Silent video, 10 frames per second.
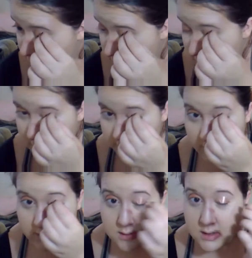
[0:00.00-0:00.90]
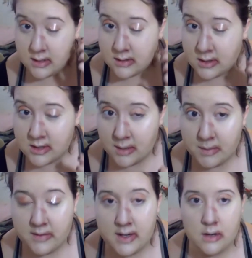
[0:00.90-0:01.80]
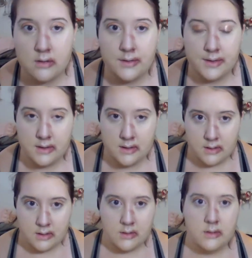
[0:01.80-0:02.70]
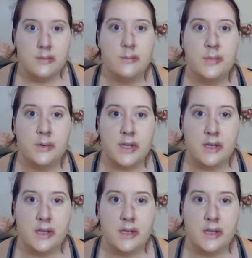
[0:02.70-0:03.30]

I don't know if you're up to the shape of it now. But